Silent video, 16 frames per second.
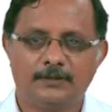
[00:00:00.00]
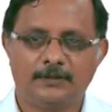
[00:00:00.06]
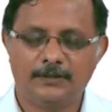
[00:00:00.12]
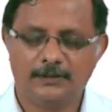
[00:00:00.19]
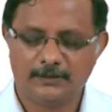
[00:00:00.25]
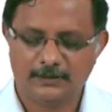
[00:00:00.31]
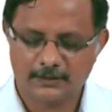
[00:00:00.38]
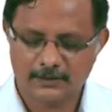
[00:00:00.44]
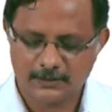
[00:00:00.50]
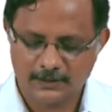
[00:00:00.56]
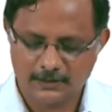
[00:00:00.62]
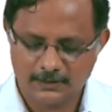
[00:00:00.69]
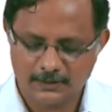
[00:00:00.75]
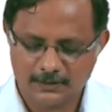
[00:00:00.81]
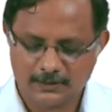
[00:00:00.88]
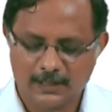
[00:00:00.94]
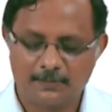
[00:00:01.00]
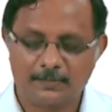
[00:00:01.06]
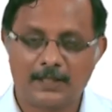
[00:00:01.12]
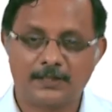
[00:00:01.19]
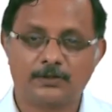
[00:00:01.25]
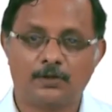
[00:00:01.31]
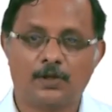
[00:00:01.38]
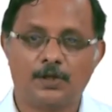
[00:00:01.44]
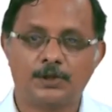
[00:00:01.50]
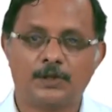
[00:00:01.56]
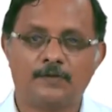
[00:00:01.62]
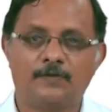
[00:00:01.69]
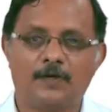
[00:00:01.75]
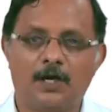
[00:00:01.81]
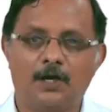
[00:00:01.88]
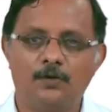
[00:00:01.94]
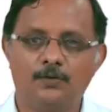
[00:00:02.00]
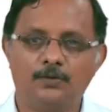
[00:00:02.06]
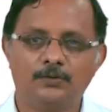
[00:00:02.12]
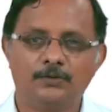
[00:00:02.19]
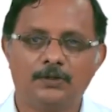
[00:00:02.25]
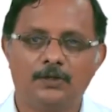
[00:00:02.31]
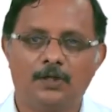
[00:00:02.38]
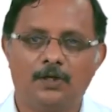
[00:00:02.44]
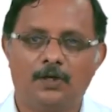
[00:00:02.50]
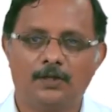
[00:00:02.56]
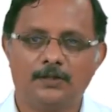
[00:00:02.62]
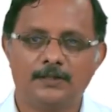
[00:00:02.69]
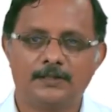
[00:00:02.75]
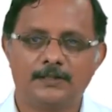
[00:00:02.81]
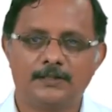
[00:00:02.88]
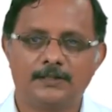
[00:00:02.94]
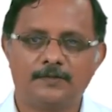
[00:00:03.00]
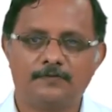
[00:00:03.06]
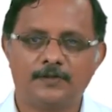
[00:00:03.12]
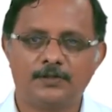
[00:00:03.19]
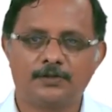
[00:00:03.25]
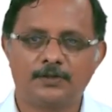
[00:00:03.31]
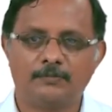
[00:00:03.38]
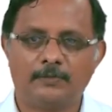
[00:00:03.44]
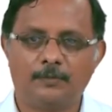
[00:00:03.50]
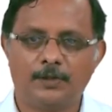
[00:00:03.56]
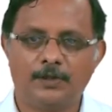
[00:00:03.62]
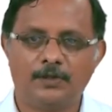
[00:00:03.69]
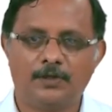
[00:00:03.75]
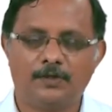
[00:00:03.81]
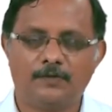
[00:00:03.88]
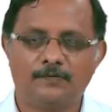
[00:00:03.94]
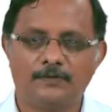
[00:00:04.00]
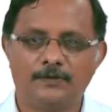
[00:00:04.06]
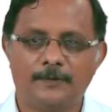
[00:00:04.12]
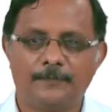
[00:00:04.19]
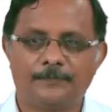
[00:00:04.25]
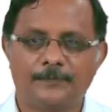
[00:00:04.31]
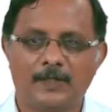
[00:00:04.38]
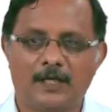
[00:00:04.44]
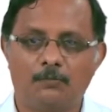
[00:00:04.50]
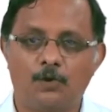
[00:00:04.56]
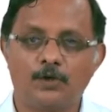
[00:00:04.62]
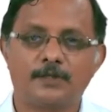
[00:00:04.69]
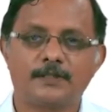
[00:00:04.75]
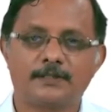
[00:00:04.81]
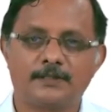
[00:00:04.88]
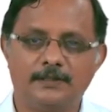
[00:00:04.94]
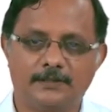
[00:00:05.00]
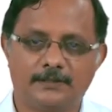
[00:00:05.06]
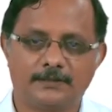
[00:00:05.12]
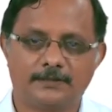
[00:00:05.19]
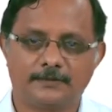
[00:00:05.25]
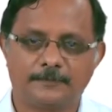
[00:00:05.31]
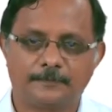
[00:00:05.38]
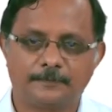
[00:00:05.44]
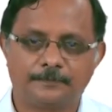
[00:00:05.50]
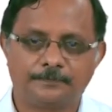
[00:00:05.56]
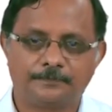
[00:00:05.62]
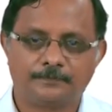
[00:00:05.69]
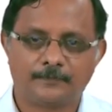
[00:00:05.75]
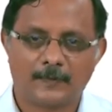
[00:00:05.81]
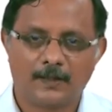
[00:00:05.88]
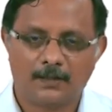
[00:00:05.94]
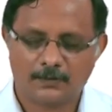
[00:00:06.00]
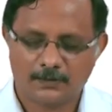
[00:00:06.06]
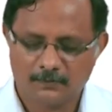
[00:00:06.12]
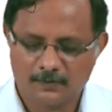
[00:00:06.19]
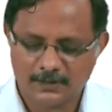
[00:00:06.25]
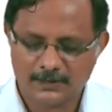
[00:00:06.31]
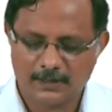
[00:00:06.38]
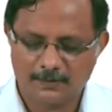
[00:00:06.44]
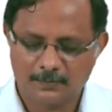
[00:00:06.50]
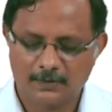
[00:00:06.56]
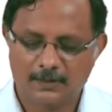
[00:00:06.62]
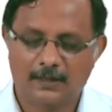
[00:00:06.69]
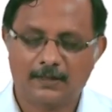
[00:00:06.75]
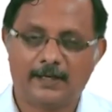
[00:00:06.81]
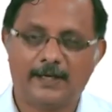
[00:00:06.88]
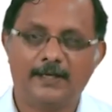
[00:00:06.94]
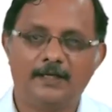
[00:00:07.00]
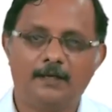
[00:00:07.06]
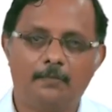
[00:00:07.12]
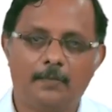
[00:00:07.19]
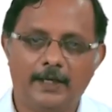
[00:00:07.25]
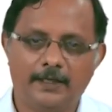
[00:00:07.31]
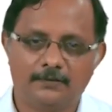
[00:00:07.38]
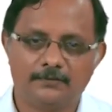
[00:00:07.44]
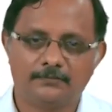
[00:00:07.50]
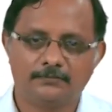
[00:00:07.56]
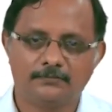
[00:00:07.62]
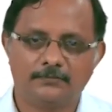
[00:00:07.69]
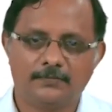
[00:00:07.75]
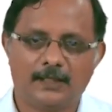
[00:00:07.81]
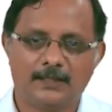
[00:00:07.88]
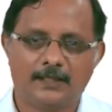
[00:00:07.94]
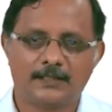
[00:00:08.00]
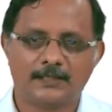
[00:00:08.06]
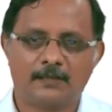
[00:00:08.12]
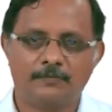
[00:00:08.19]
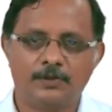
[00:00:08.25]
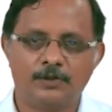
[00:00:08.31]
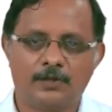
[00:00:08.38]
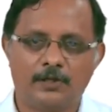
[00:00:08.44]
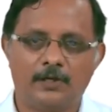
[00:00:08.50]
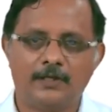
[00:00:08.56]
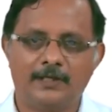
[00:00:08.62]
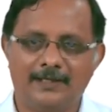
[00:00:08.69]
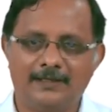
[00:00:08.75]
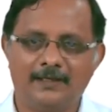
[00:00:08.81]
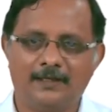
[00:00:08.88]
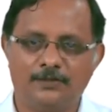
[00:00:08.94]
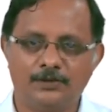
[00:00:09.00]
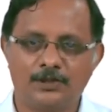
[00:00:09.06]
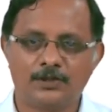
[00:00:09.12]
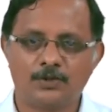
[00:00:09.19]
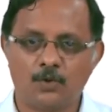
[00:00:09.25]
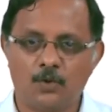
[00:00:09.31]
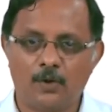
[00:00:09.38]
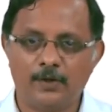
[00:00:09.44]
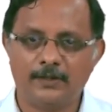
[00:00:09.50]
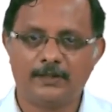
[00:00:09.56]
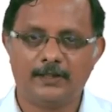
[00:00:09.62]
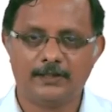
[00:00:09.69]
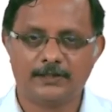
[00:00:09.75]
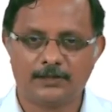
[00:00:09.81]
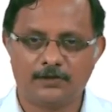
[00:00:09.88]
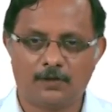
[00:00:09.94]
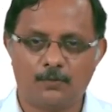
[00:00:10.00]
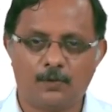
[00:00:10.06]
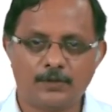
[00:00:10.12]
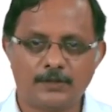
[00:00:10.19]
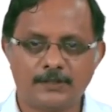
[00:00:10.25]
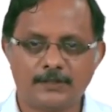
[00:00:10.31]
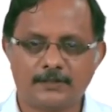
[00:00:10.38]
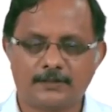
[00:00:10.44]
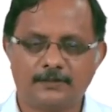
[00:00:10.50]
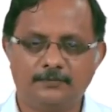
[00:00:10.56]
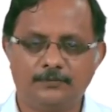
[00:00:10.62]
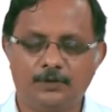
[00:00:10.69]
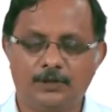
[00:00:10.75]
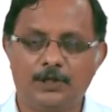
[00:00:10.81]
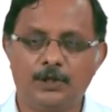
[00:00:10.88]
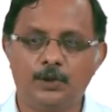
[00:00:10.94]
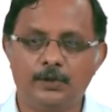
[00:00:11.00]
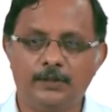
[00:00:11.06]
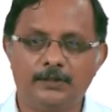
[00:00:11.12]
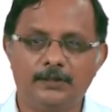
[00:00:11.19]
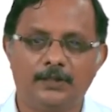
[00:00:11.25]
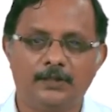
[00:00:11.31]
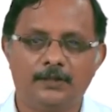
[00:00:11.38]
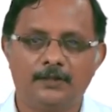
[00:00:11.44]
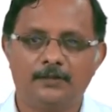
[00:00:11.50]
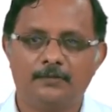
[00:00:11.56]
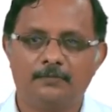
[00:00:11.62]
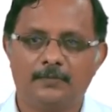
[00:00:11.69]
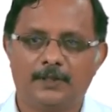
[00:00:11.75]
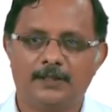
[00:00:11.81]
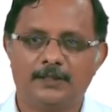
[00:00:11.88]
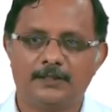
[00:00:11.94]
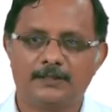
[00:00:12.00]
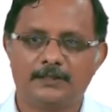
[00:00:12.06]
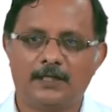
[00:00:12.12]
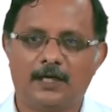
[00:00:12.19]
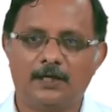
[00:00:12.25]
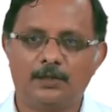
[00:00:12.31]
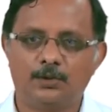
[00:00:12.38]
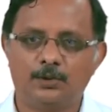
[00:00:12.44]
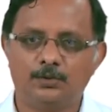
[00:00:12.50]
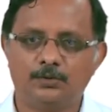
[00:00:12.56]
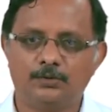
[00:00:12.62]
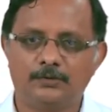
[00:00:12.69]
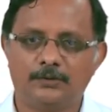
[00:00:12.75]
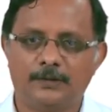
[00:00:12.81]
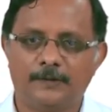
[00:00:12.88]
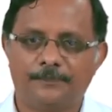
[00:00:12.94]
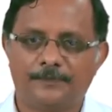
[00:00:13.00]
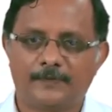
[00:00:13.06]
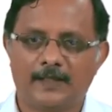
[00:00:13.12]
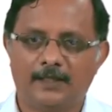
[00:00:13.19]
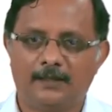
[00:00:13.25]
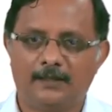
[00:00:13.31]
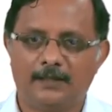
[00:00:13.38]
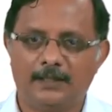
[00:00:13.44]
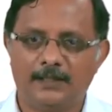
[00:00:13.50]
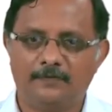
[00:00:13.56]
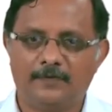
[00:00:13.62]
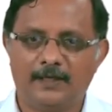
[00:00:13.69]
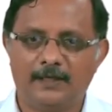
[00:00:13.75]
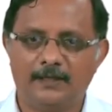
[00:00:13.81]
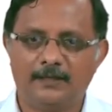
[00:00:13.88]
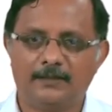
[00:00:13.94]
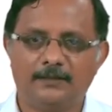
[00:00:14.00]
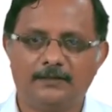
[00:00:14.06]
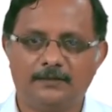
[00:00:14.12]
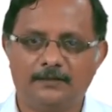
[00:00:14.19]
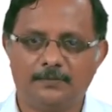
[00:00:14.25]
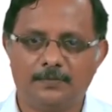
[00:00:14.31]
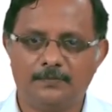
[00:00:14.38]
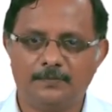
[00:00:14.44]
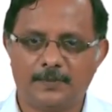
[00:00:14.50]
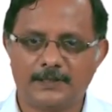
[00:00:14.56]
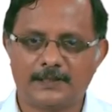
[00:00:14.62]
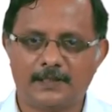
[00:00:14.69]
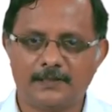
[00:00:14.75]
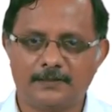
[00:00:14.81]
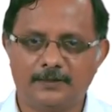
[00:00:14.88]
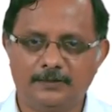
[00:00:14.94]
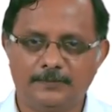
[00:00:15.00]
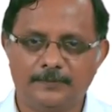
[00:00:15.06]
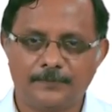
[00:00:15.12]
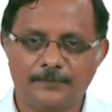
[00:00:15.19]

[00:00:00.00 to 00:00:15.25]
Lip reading: here this is described as knowledge of how, or this is refers to the memory of motor skills. So, for example, riding a bike, that is something you cannot declare, you just know it, it is in your motor system, you can do it, but it is hard to define it precisely.